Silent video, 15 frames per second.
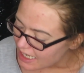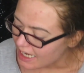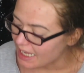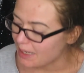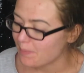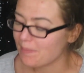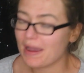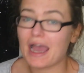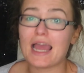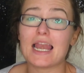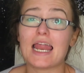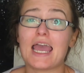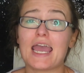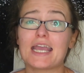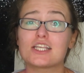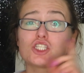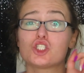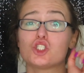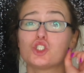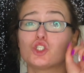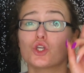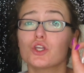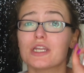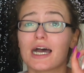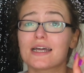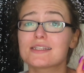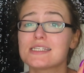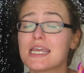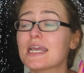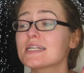Like, my legs do
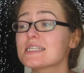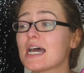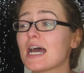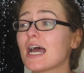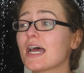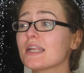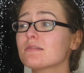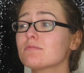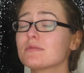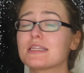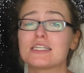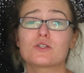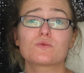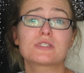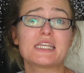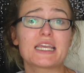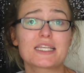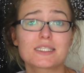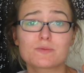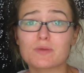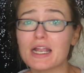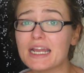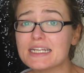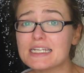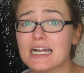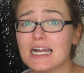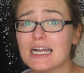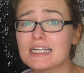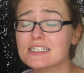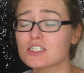not take tan. They don't take spray
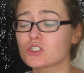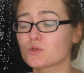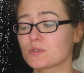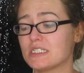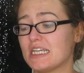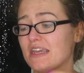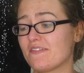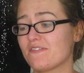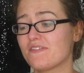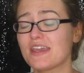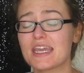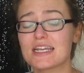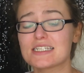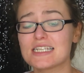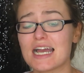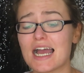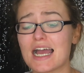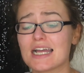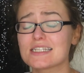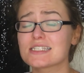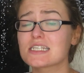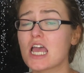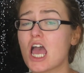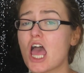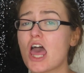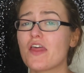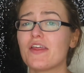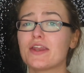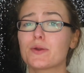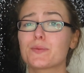tans. They don't take fake tans.
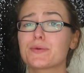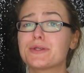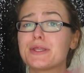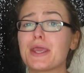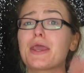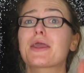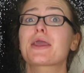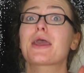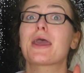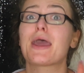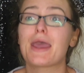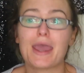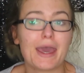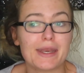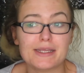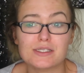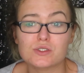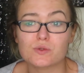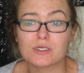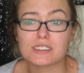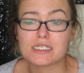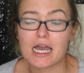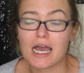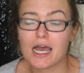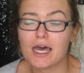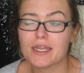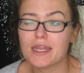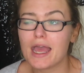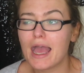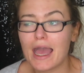They don't take any sort of tan